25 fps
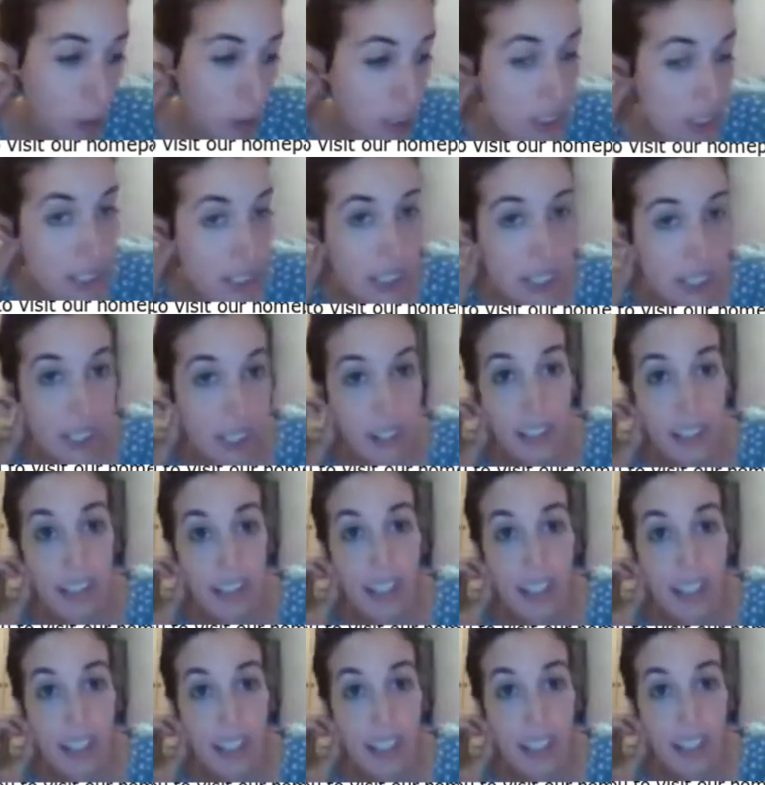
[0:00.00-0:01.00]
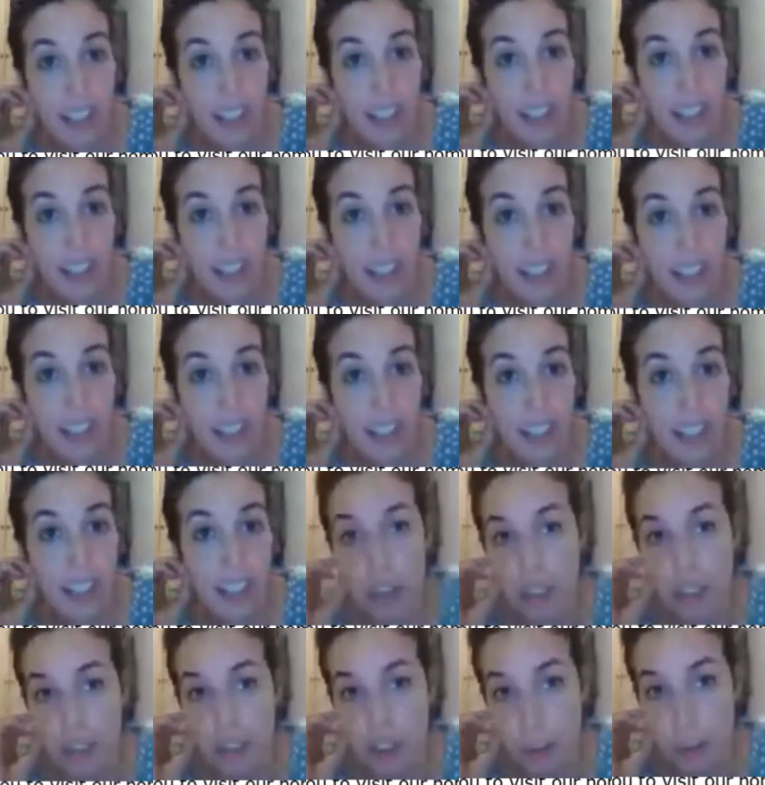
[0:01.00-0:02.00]
I wanted to say that
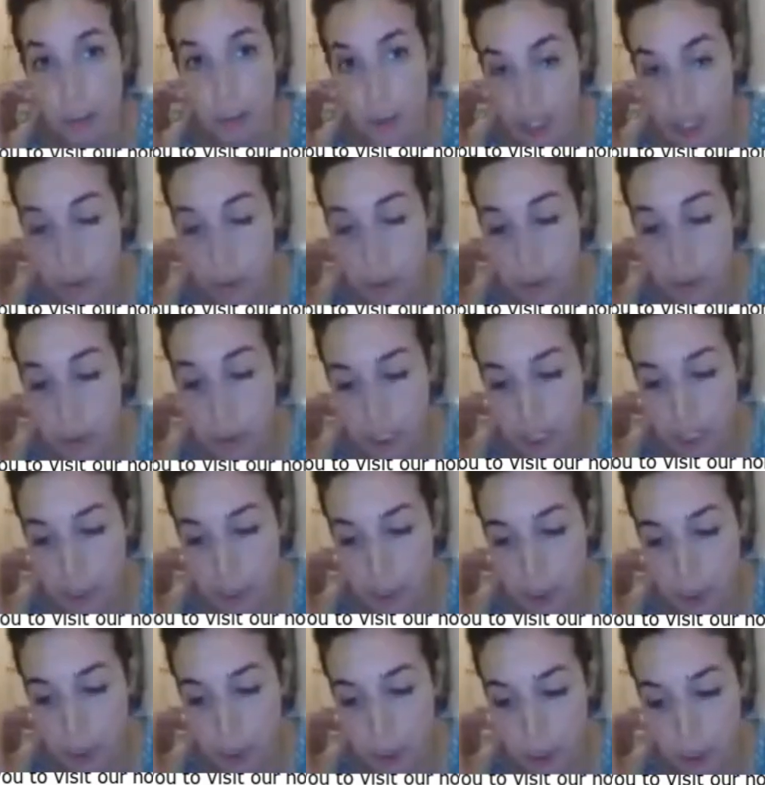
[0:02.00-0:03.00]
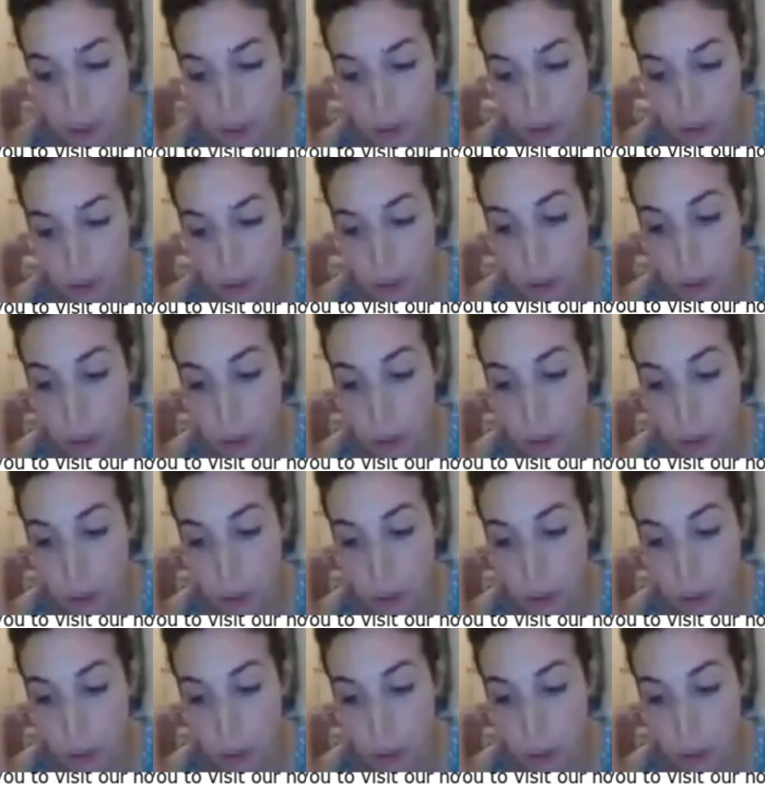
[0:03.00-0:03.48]
all of the possible examples